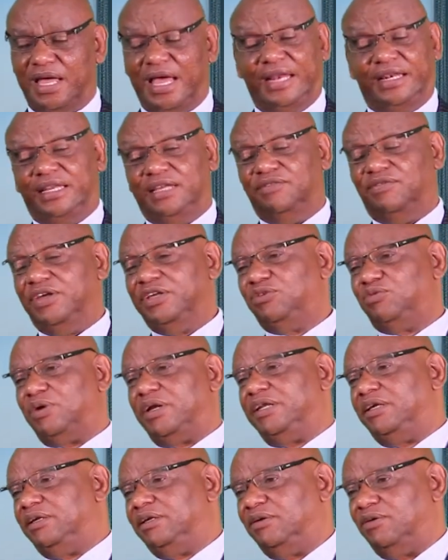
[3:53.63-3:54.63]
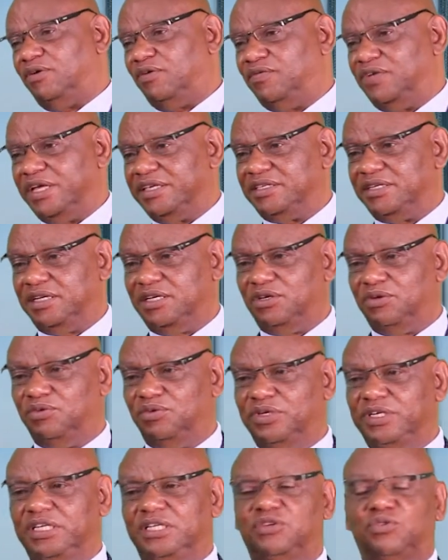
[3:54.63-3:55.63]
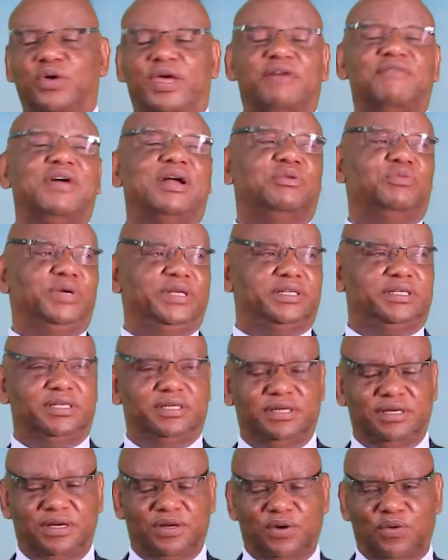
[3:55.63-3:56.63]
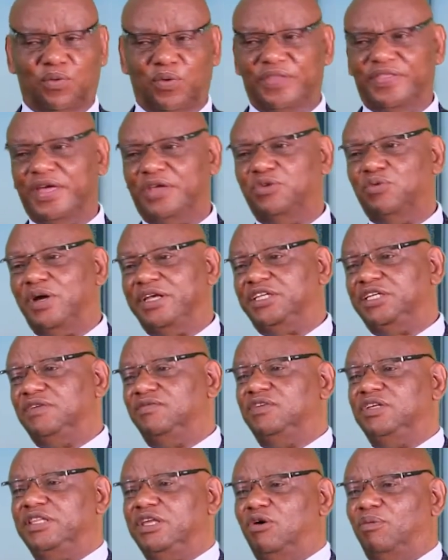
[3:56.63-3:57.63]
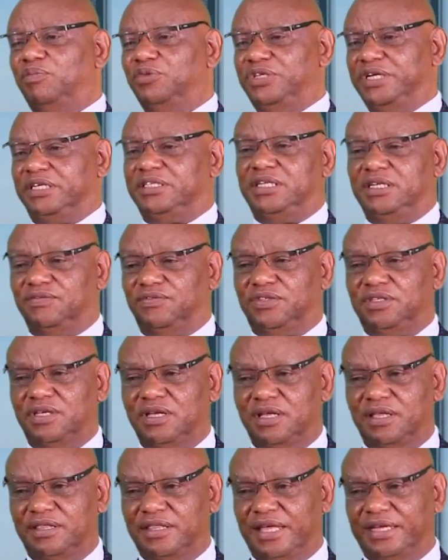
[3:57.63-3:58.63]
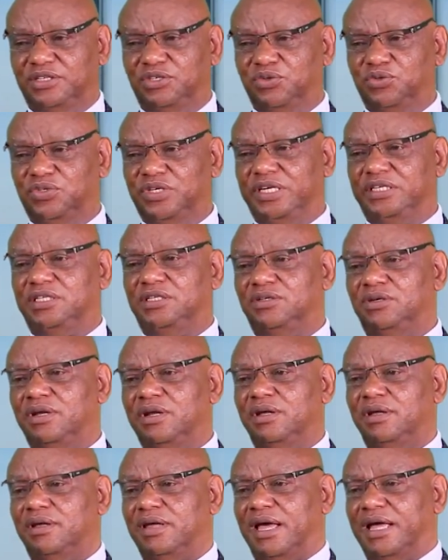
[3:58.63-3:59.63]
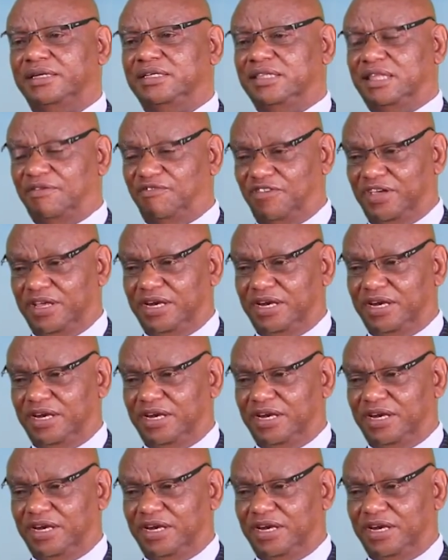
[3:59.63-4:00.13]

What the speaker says: And eventually, obviously, you need to evaluate whether you achieved the objectives that you set at the